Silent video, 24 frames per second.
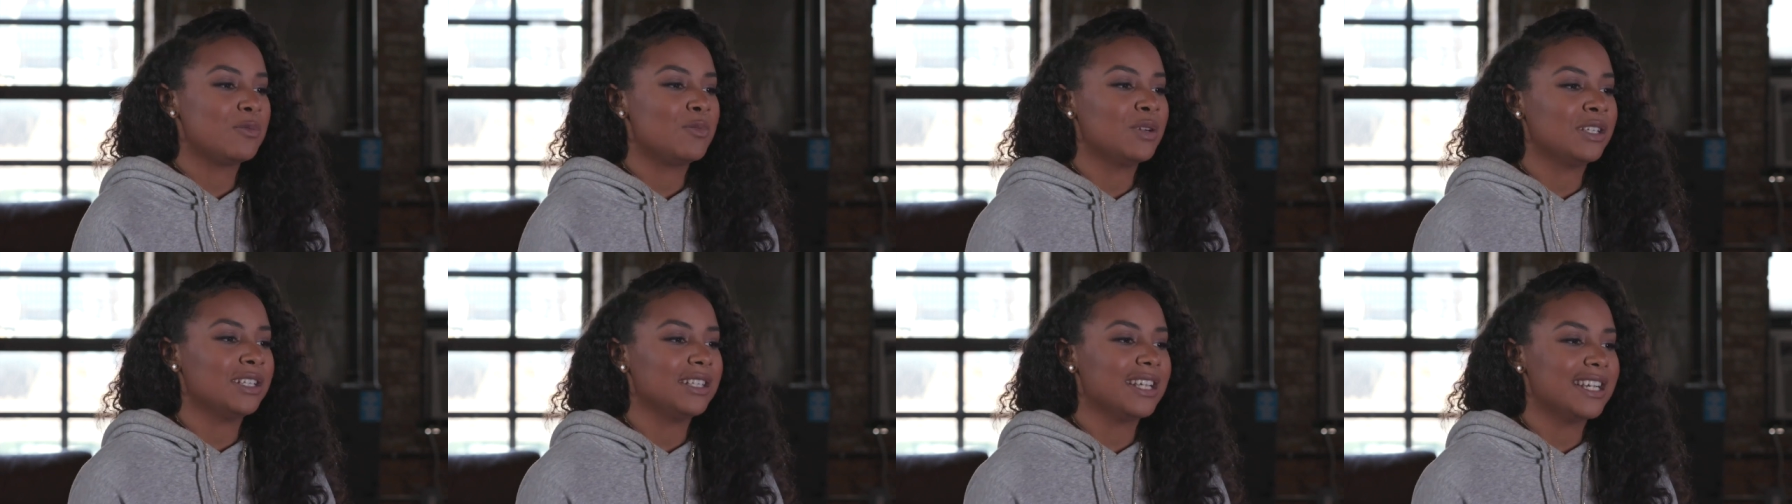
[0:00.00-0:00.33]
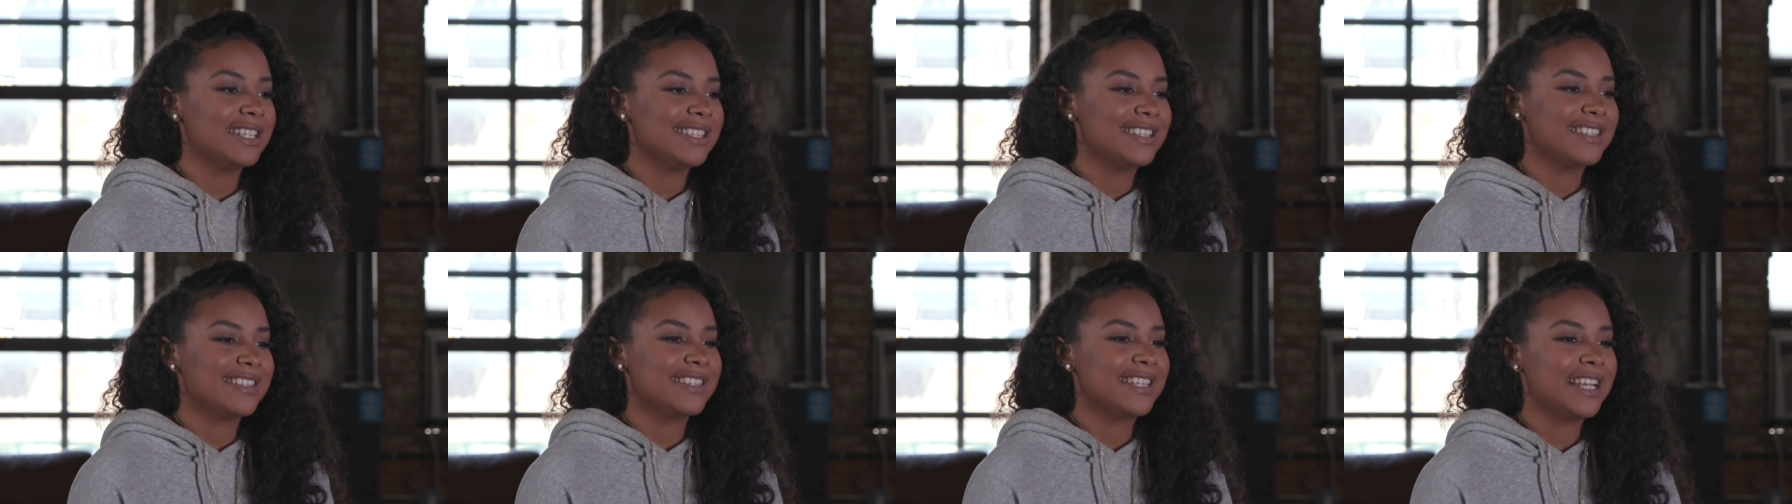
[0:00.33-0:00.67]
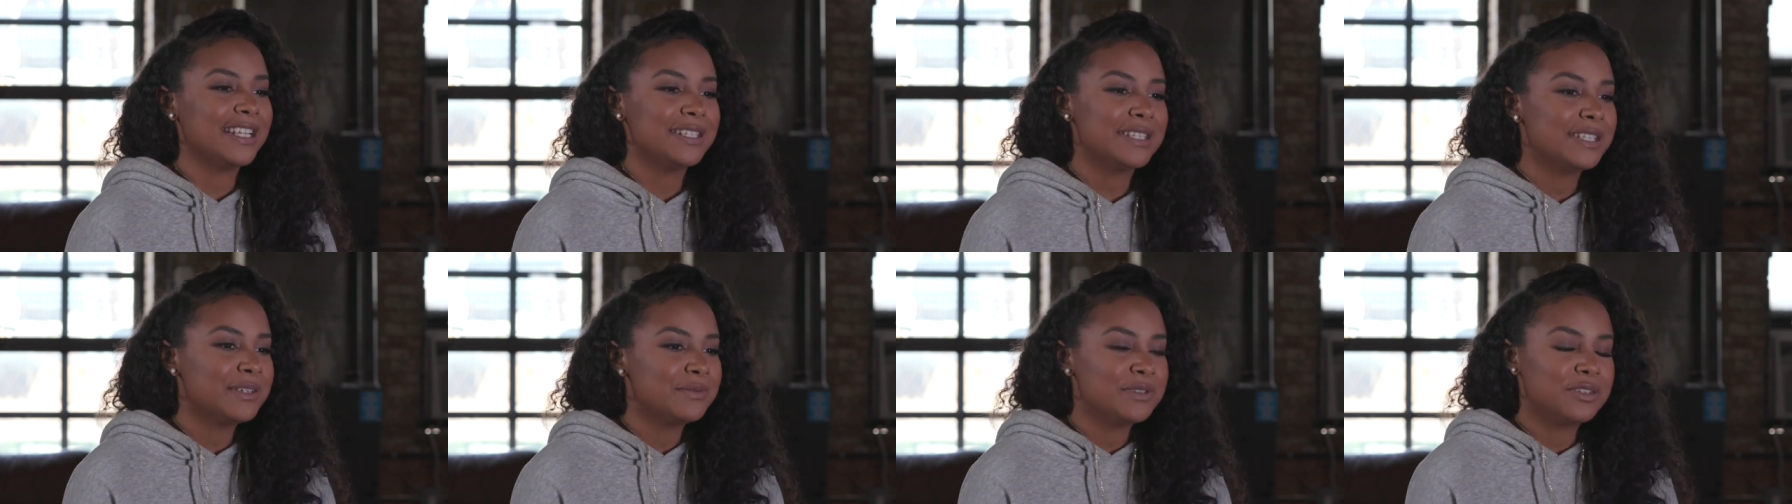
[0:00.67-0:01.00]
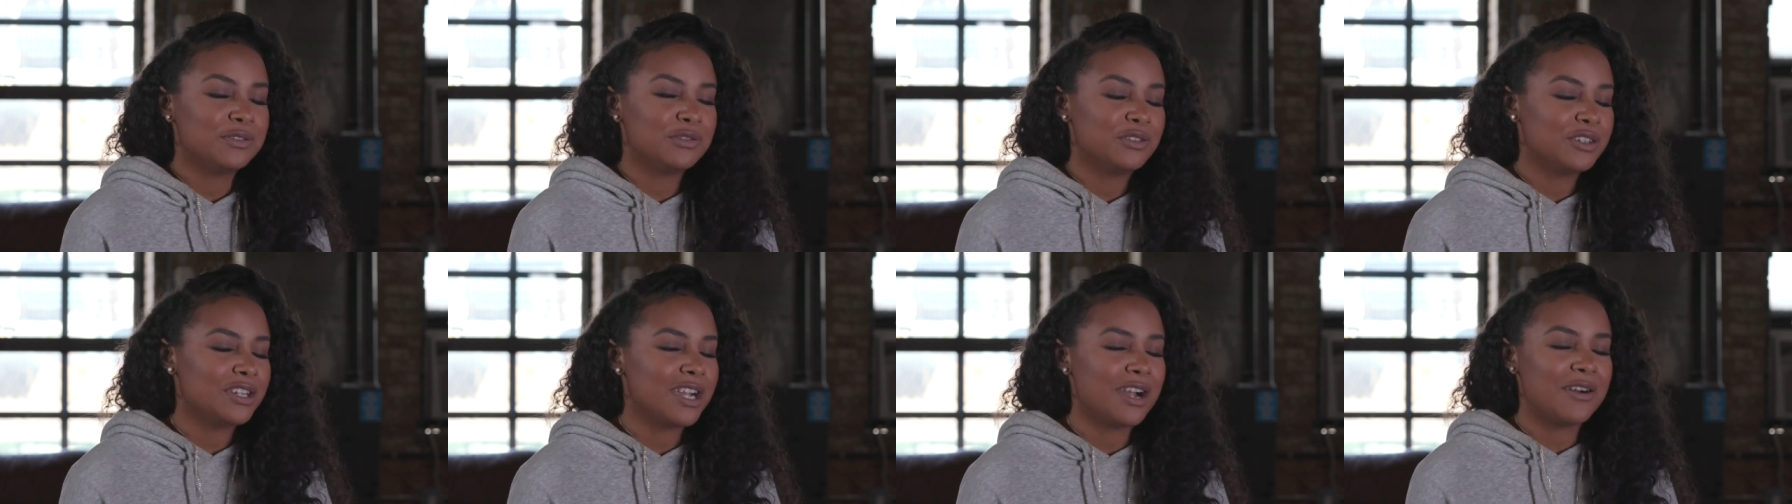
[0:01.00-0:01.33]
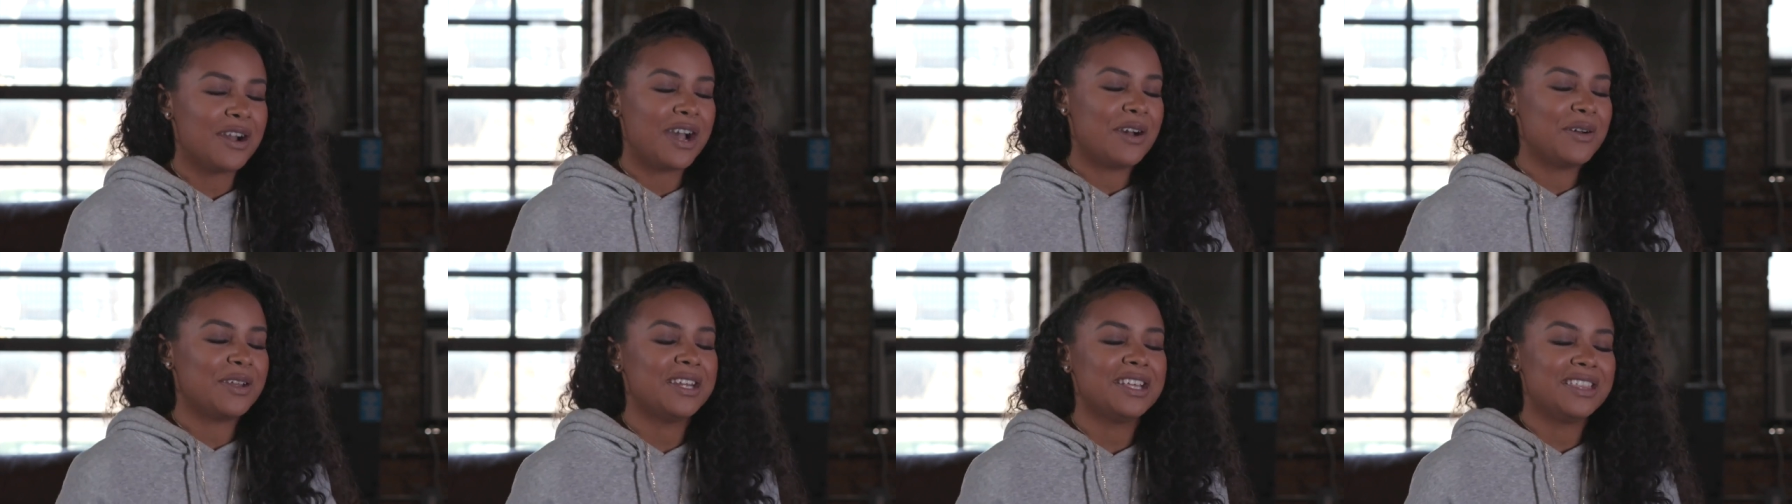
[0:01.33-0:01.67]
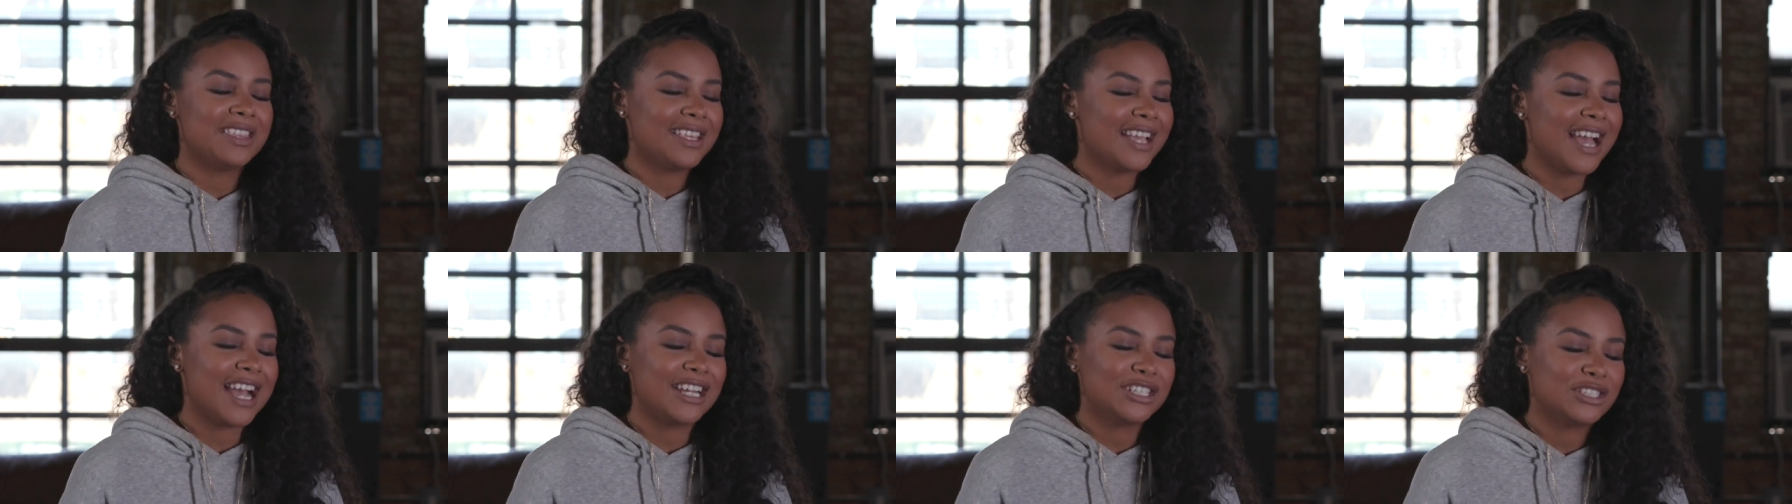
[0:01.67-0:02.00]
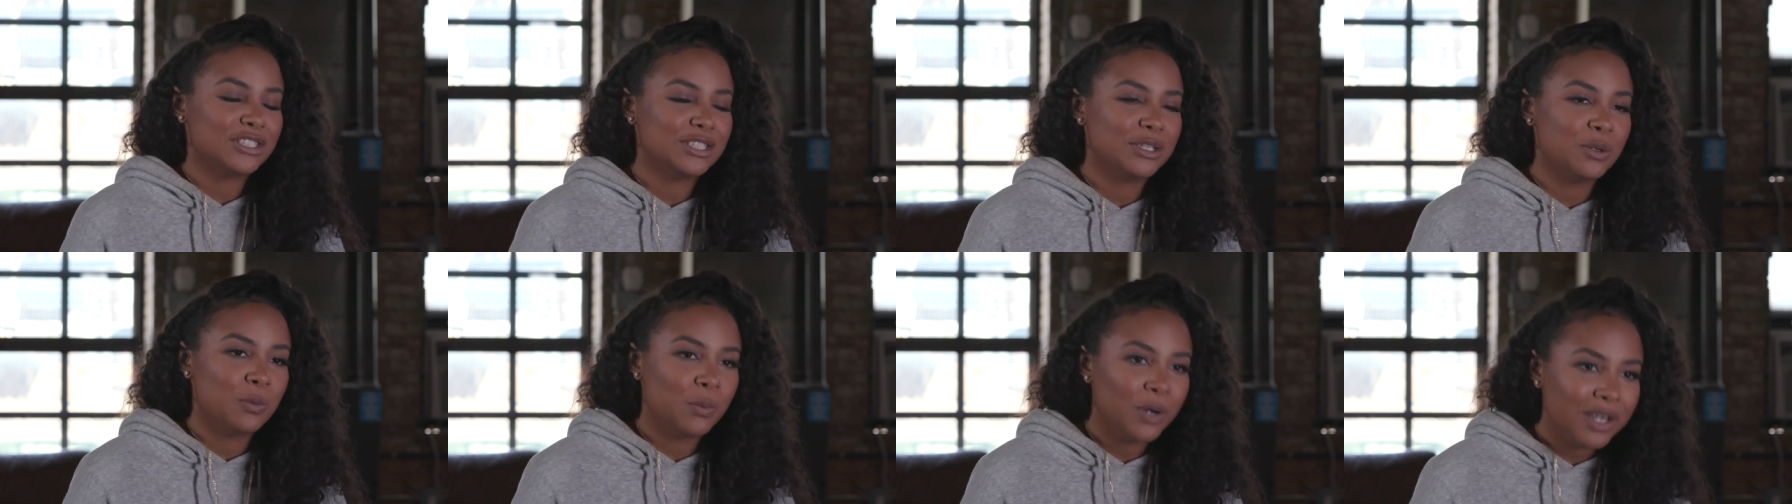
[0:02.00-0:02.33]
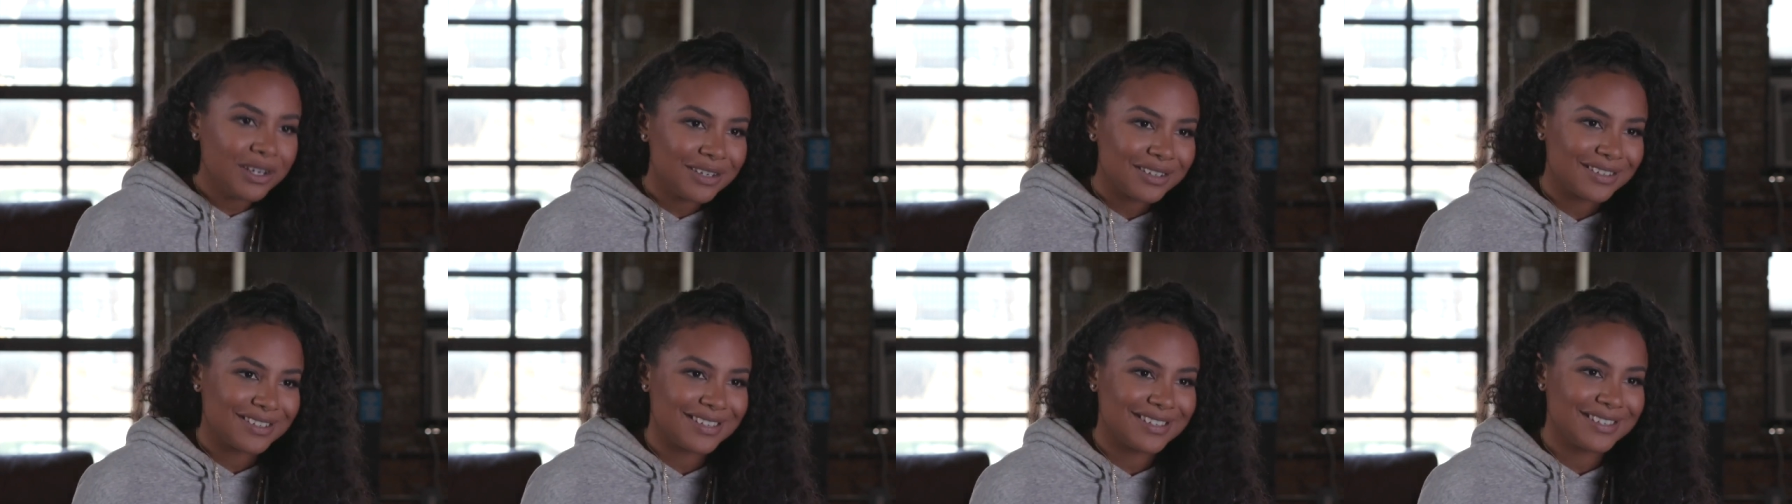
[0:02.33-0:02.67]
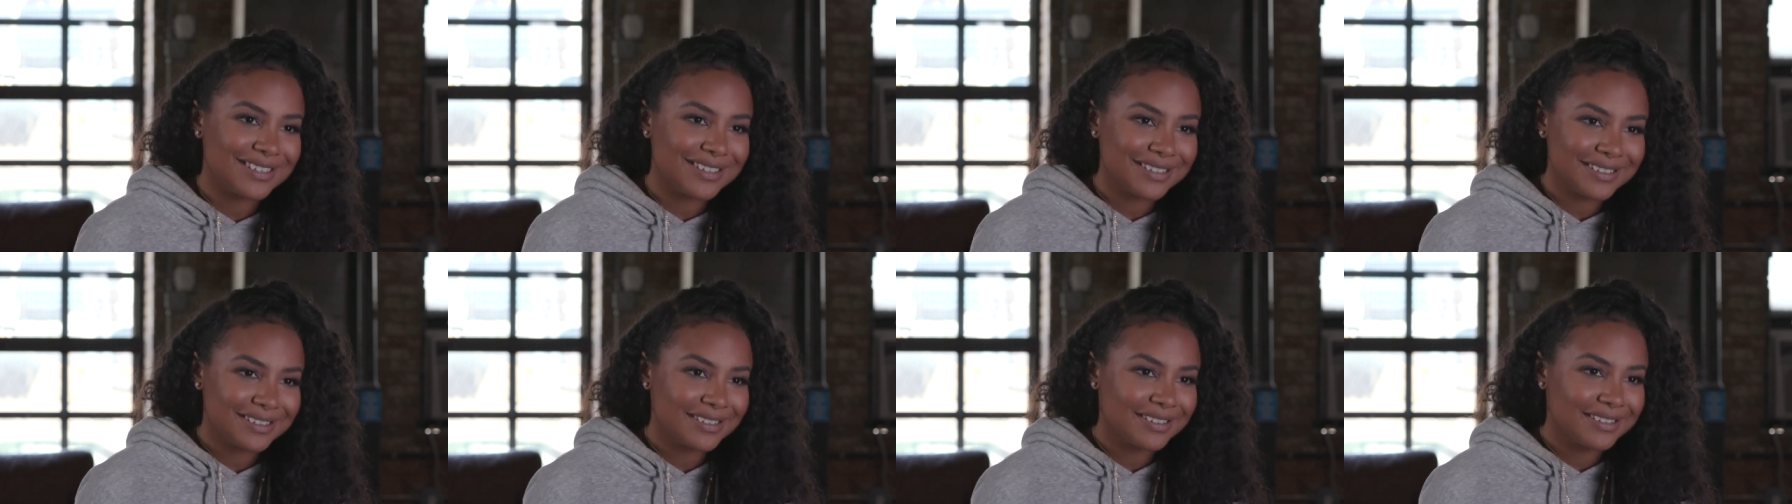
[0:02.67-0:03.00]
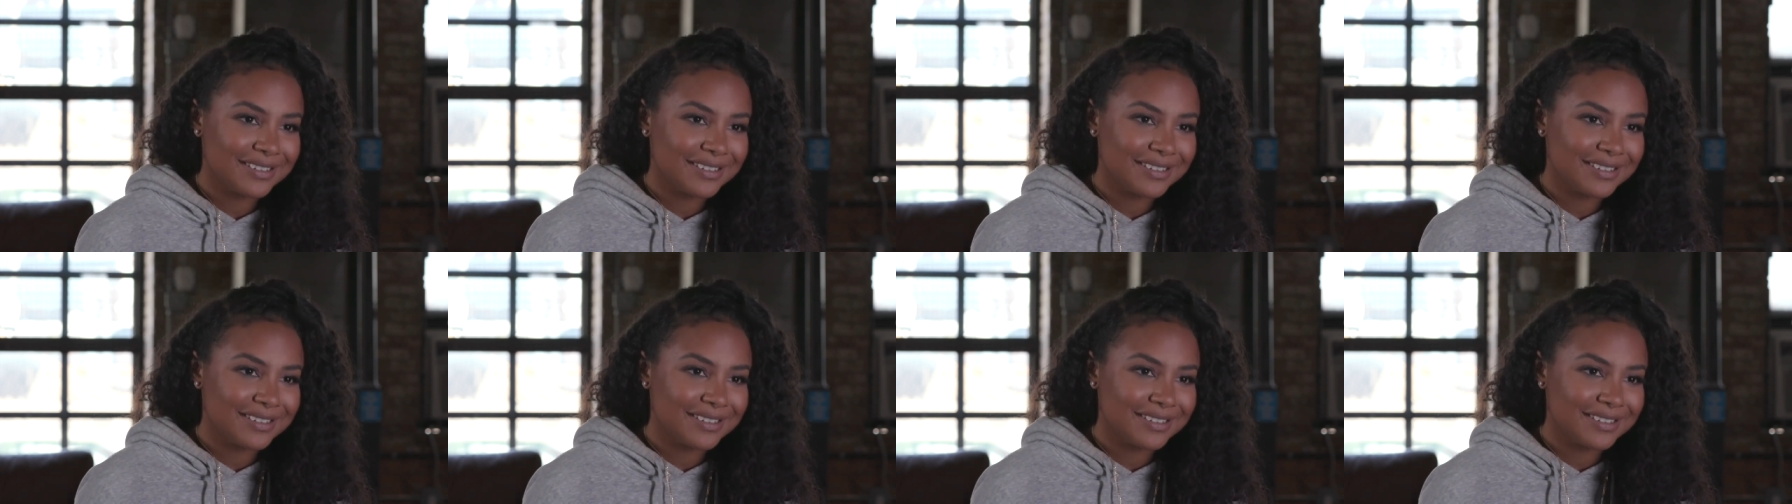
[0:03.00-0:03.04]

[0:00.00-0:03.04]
but less incentive to figure out how anything actually works.